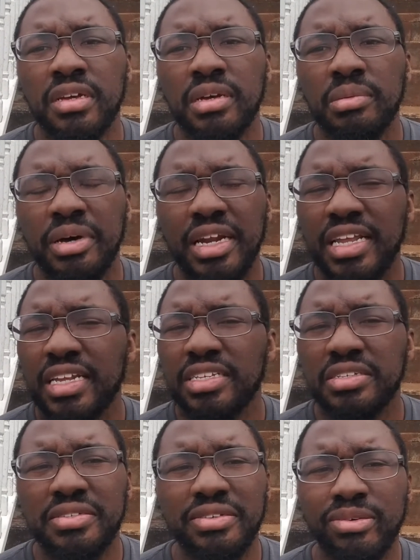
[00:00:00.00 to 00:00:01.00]
but it is
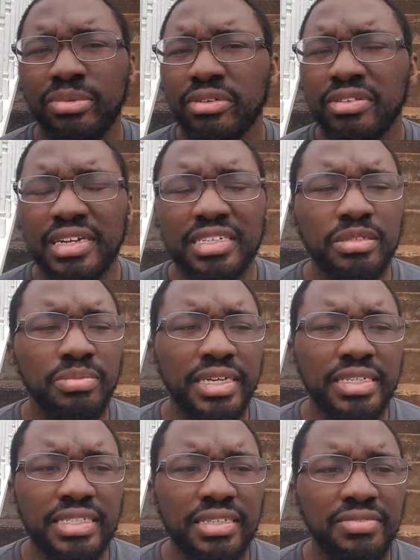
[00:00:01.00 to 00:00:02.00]
super
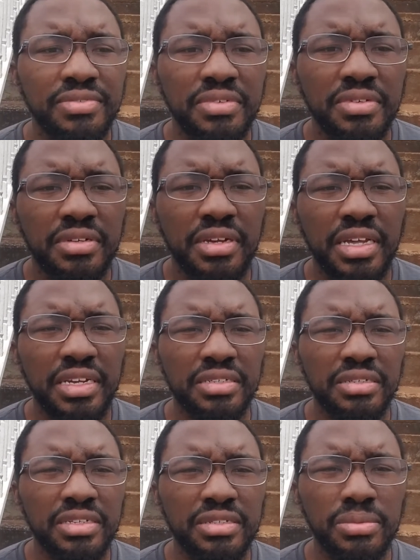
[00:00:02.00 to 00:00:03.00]
expensive. It
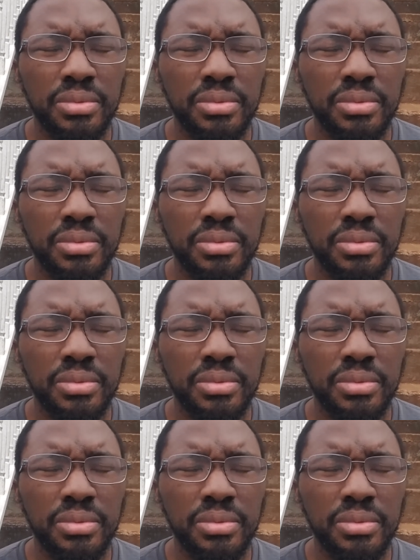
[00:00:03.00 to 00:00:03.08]
is